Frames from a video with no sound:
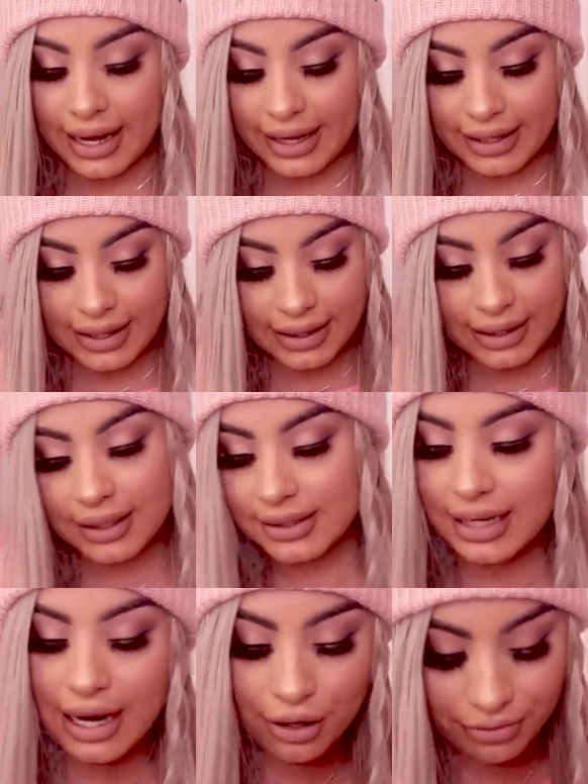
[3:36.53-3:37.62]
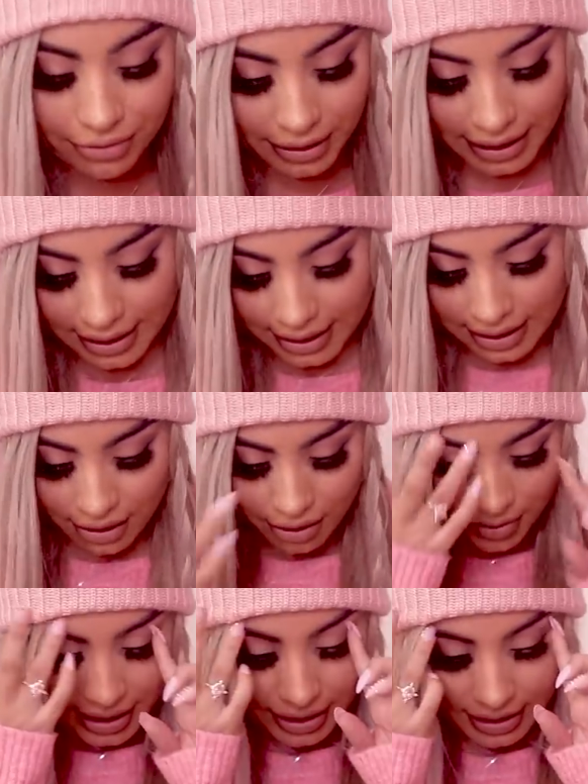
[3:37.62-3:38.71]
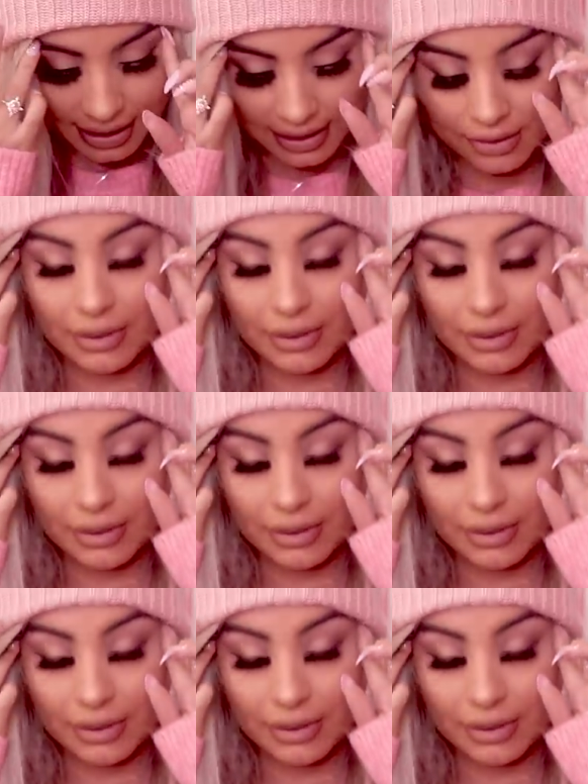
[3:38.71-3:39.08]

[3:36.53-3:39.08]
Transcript: And this outfit, oh my goodness,